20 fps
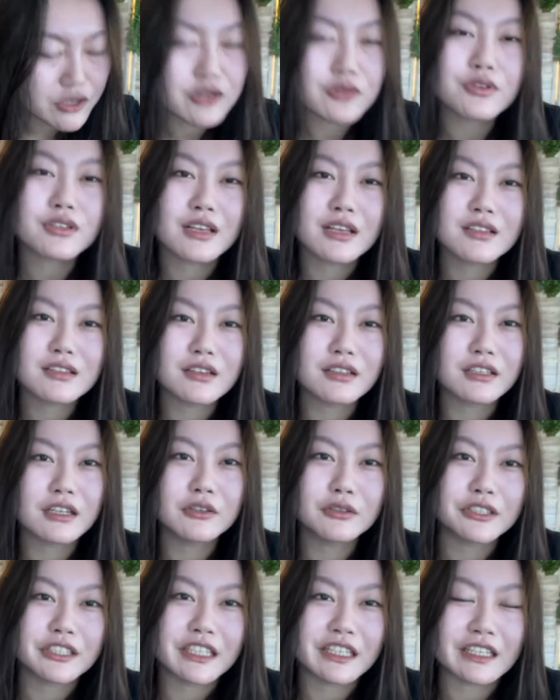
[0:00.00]
cents on
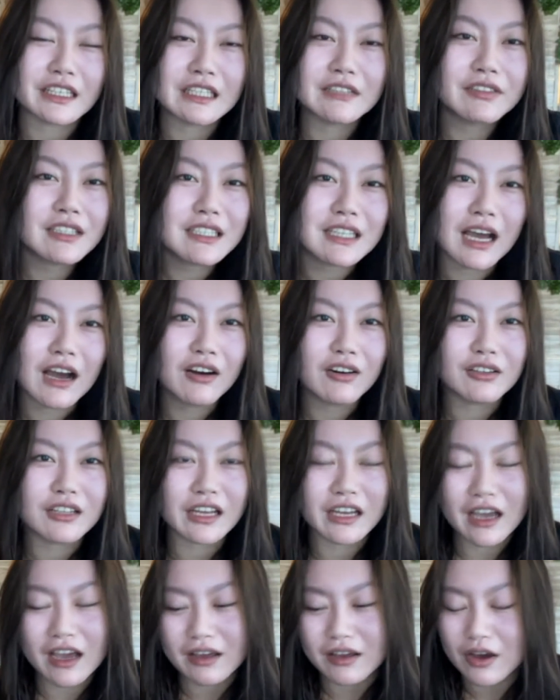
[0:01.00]
networking. Even now,
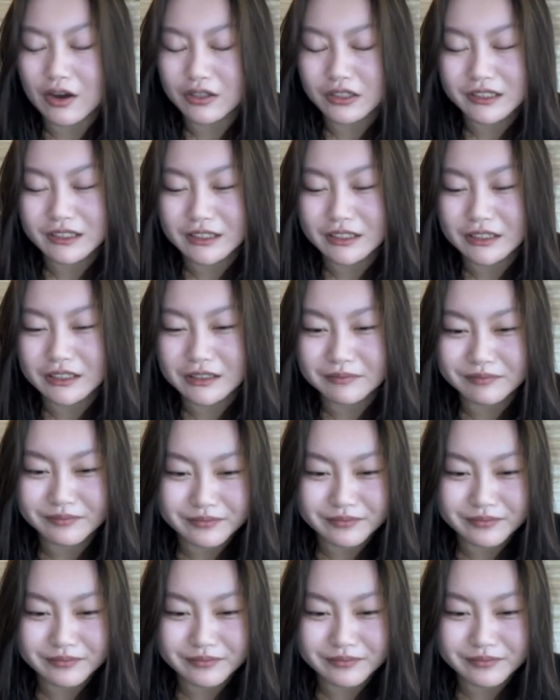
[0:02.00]
like I honestly